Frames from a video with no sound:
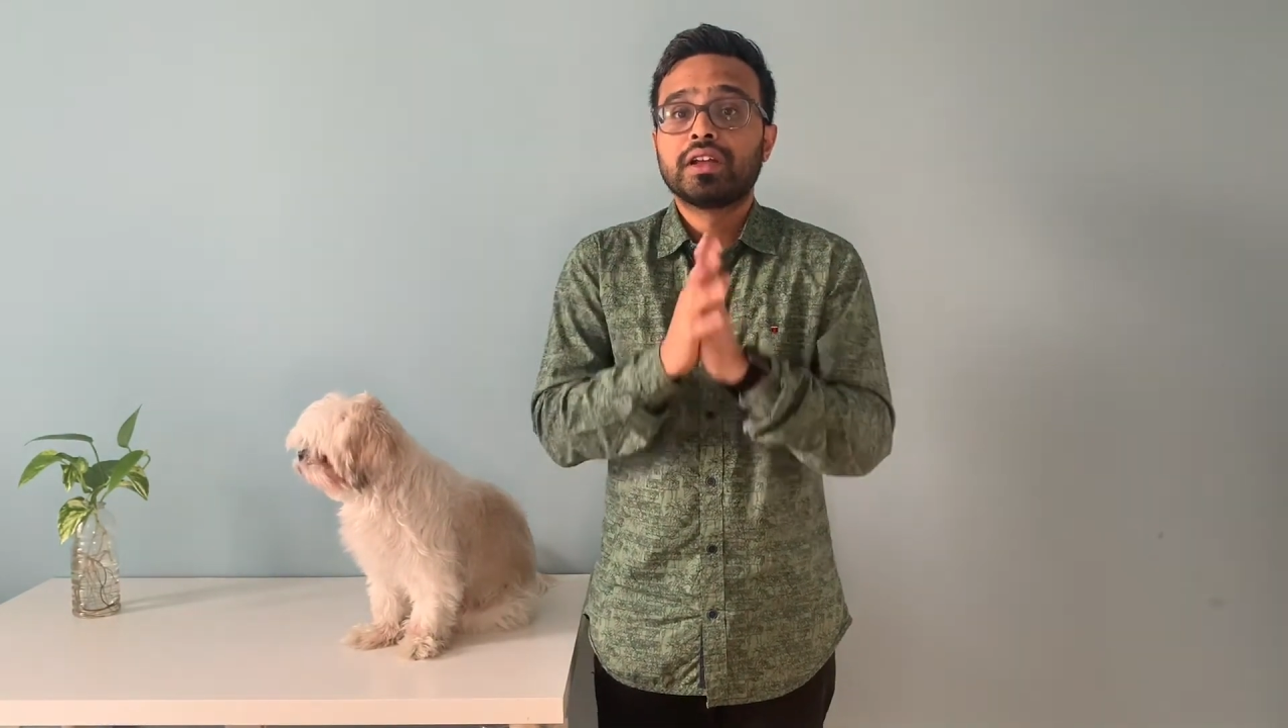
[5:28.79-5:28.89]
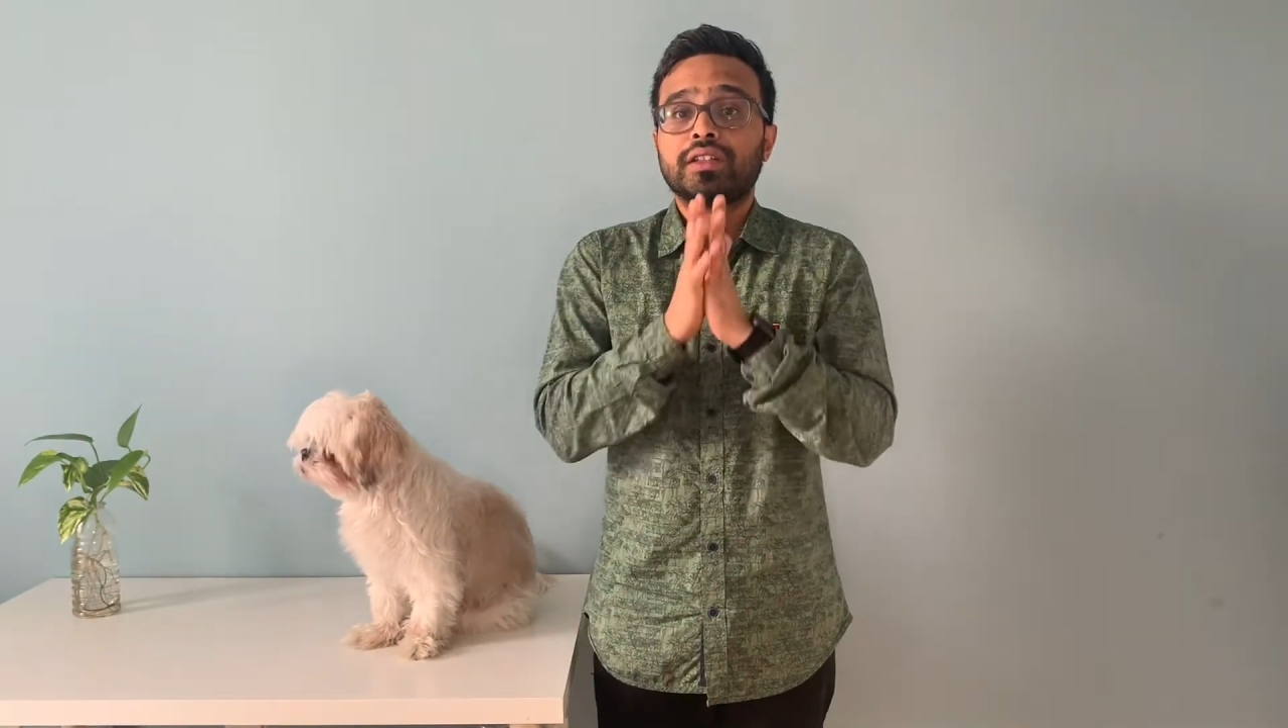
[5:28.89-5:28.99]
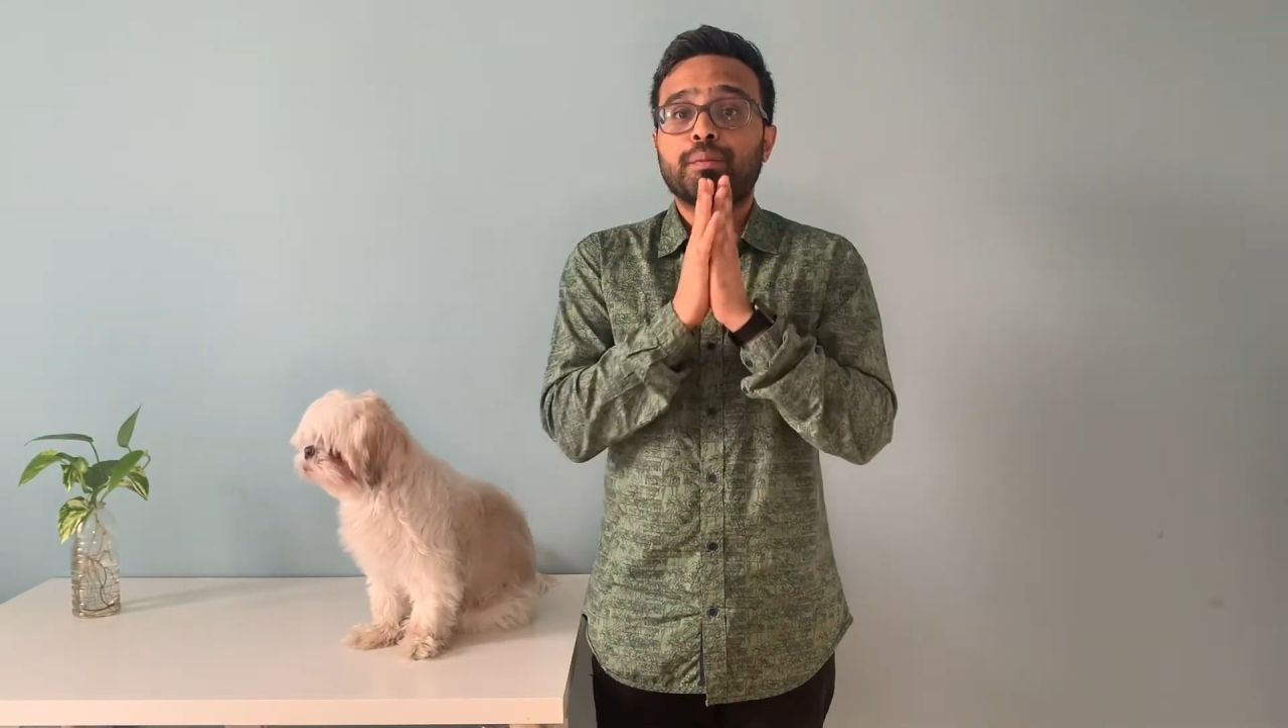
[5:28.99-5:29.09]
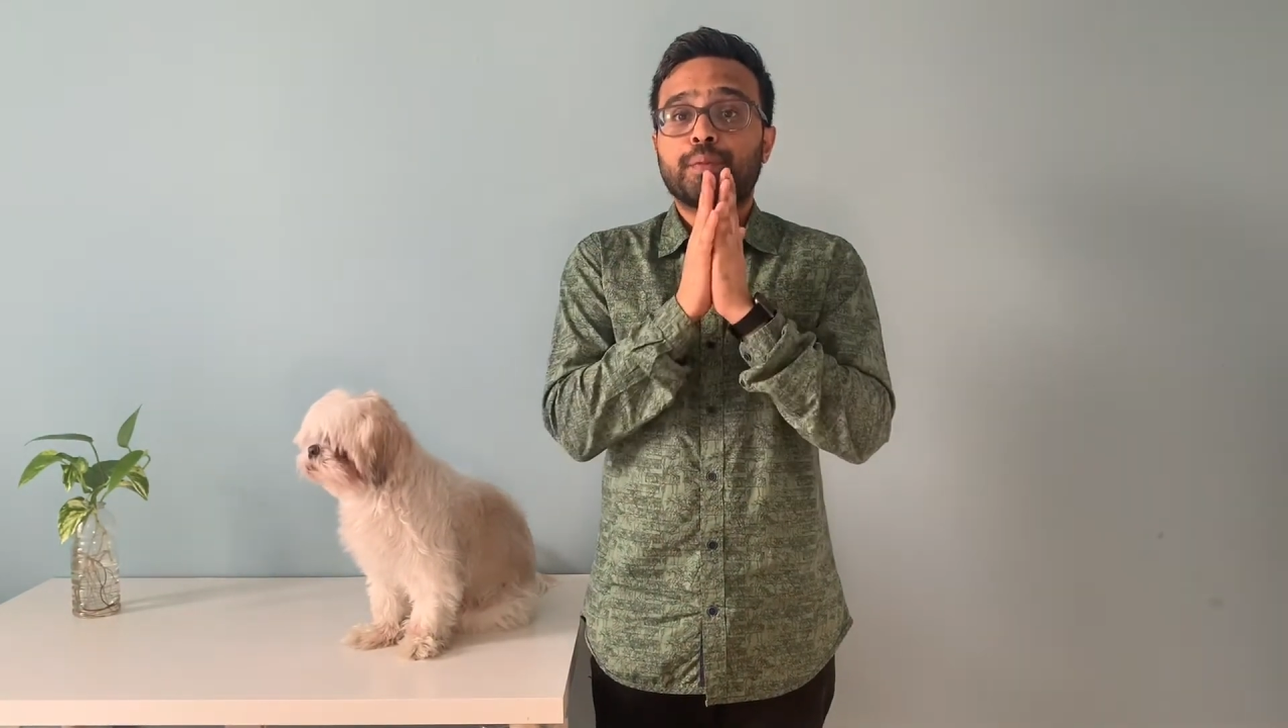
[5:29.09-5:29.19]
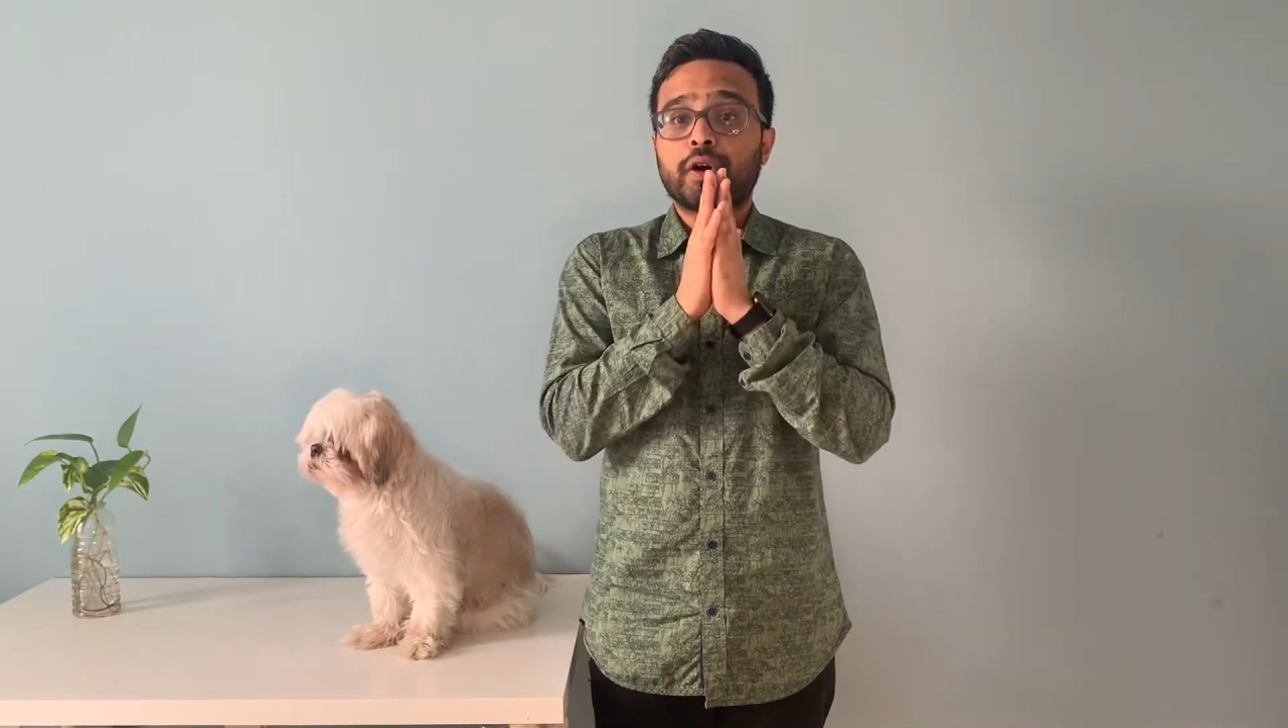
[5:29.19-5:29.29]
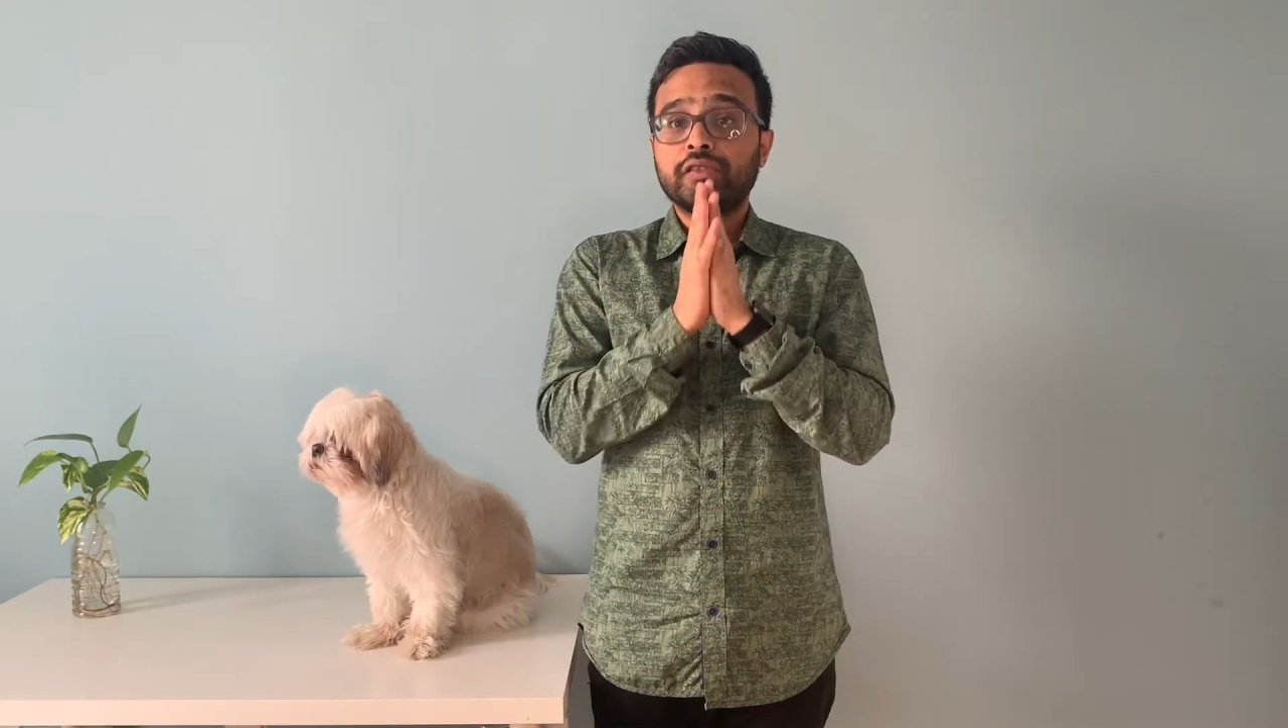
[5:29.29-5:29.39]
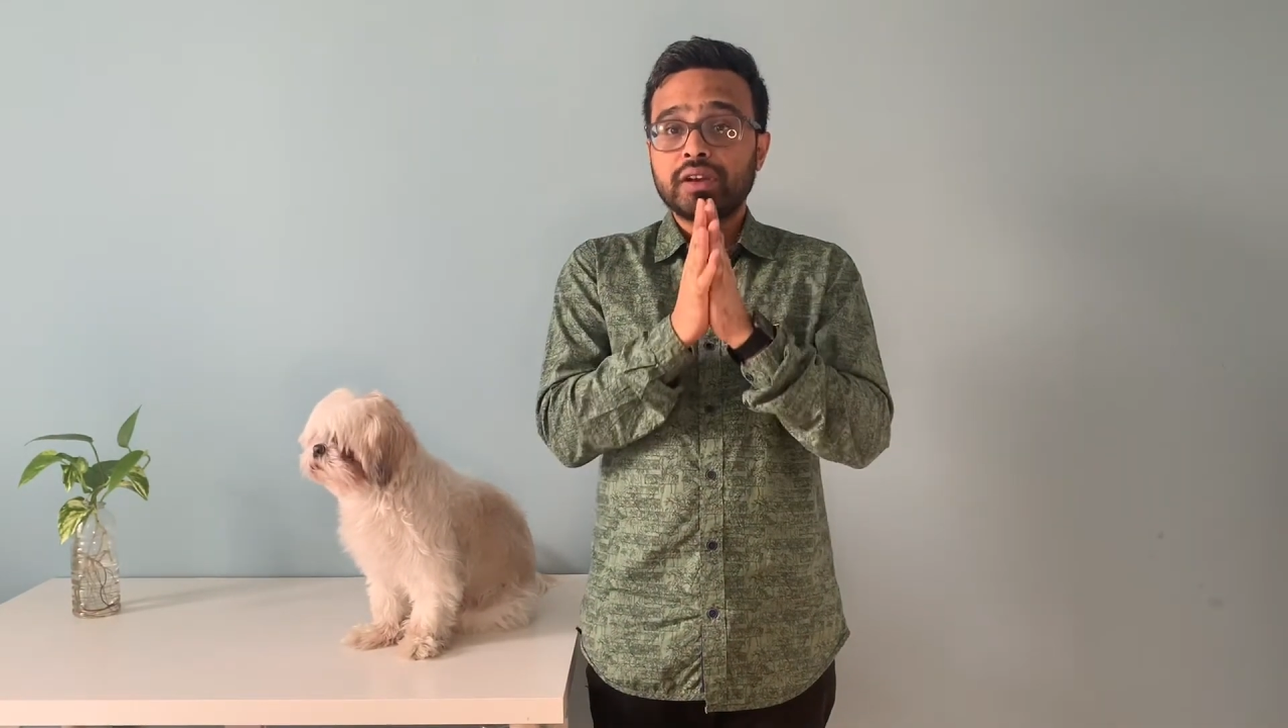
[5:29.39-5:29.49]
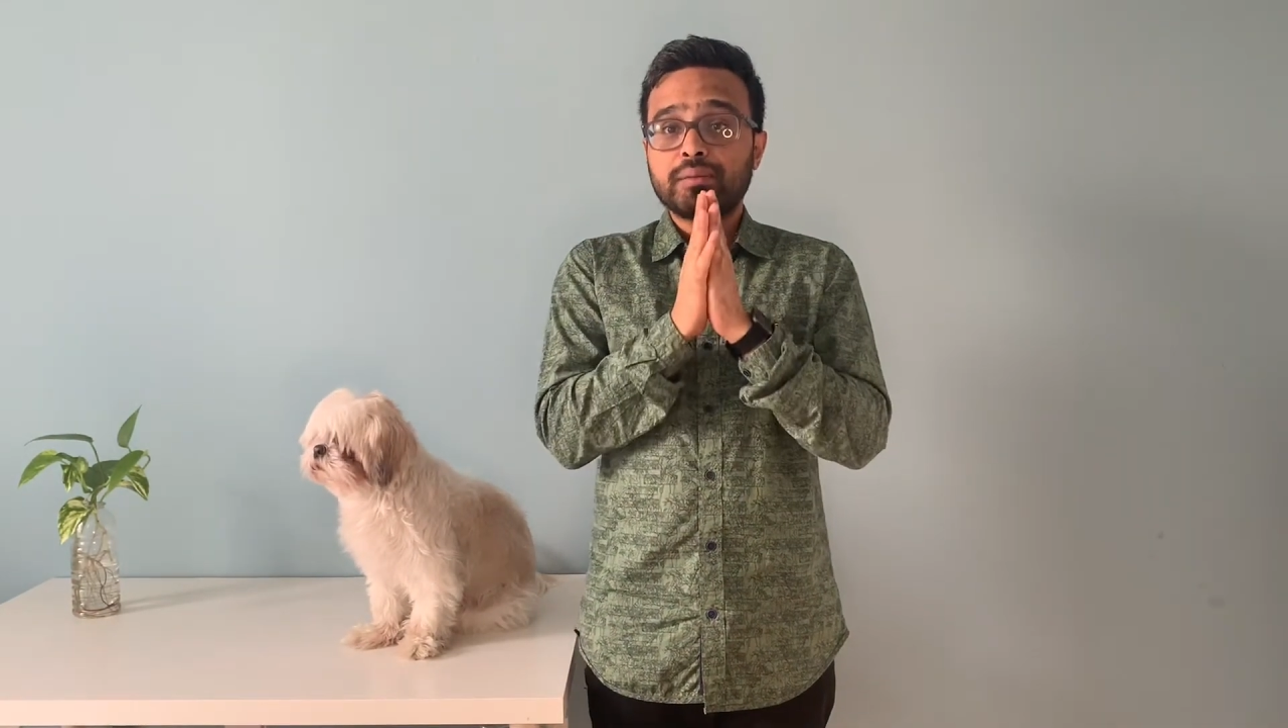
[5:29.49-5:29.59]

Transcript: The project